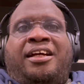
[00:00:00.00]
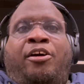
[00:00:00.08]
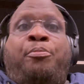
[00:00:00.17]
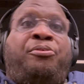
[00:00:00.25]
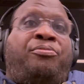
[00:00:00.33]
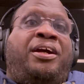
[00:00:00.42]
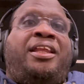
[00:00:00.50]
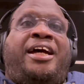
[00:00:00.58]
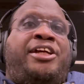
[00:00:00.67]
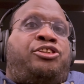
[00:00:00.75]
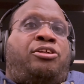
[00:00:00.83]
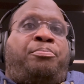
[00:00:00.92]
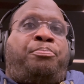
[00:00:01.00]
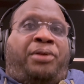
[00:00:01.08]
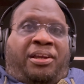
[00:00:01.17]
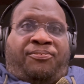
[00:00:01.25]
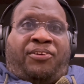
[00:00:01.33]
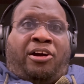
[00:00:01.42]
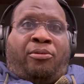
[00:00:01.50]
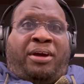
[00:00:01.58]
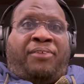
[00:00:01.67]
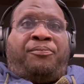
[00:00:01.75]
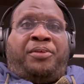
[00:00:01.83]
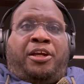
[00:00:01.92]
I hope you realize you're pretty far
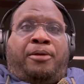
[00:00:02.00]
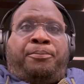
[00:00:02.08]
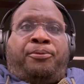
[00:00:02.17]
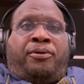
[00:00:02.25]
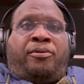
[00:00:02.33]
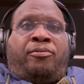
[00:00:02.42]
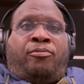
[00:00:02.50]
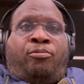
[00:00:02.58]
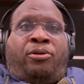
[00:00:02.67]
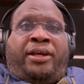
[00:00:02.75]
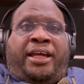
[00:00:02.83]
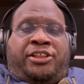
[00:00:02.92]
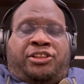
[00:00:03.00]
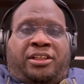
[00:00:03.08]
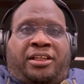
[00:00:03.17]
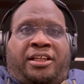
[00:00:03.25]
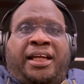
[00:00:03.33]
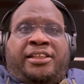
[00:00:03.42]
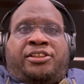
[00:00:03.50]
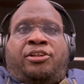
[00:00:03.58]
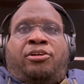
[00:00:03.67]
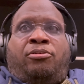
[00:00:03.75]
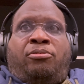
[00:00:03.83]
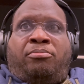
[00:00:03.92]
away from the airport. We'll get you there. And
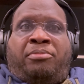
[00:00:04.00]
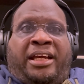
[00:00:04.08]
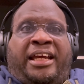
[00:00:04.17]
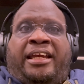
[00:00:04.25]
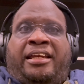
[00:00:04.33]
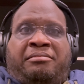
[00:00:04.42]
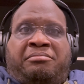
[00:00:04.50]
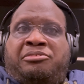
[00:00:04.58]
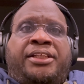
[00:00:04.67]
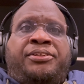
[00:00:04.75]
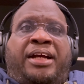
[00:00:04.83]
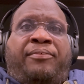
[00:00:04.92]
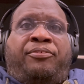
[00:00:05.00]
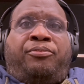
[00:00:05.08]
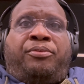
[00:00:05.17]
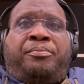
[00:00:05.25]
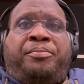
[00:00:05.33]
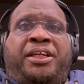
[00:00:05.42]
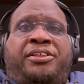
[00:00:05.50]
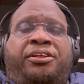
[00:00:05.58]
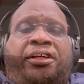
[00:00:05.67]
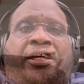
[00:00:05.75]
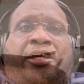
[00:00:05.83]
so they traveled with me to the